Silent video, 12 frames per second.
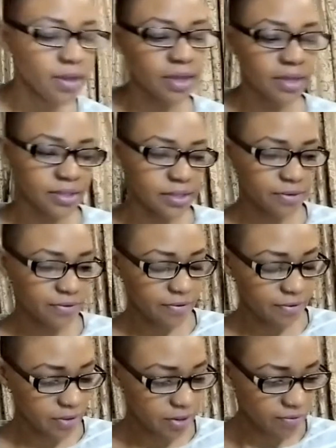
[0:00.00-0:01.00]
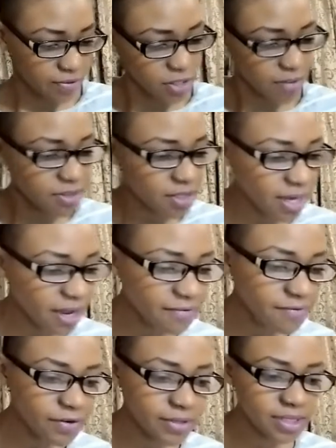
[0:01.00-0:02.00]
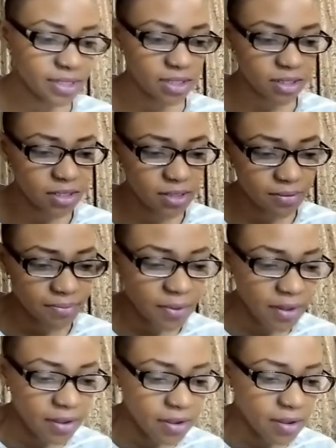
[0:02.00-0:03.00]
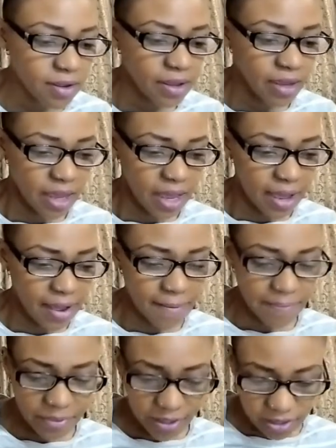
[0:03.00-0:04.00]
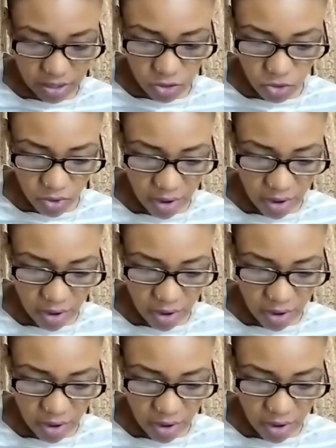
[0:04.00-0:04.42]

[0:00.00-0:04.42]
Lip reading: Yes. chapter 9, verse 6. This is who